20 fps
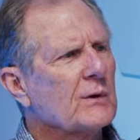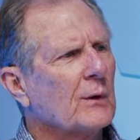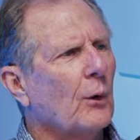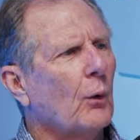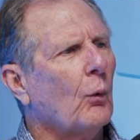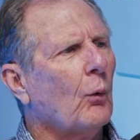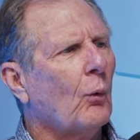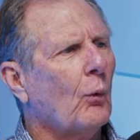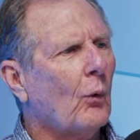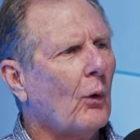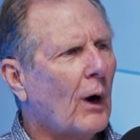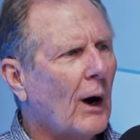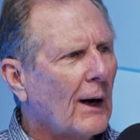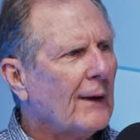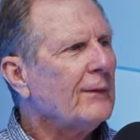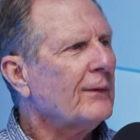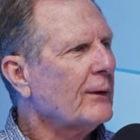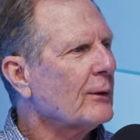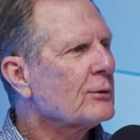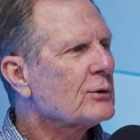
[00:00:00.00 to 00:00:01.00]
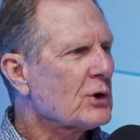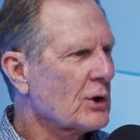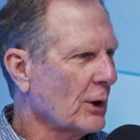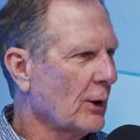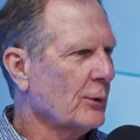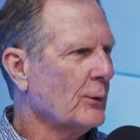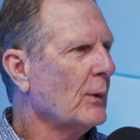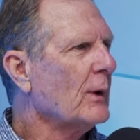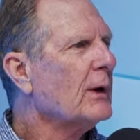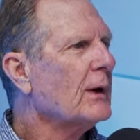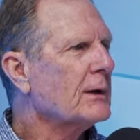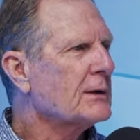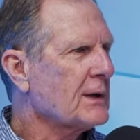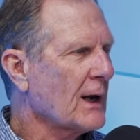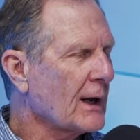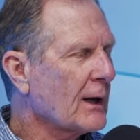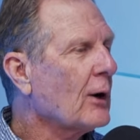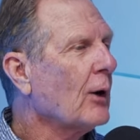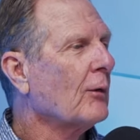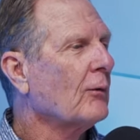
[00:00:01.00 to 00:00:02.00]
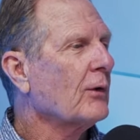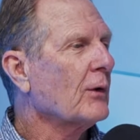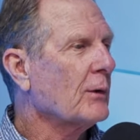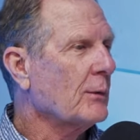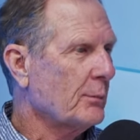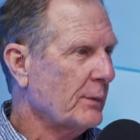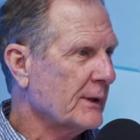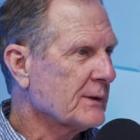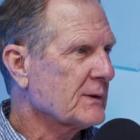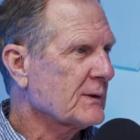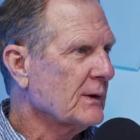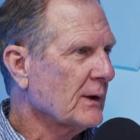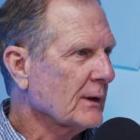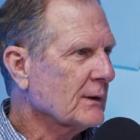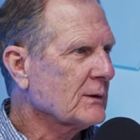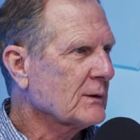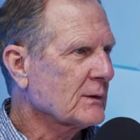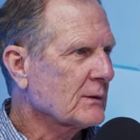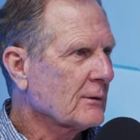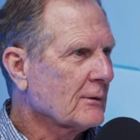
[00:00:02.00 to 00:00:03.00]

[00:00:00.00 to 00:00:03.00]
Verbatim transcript: that want their children to take over the business.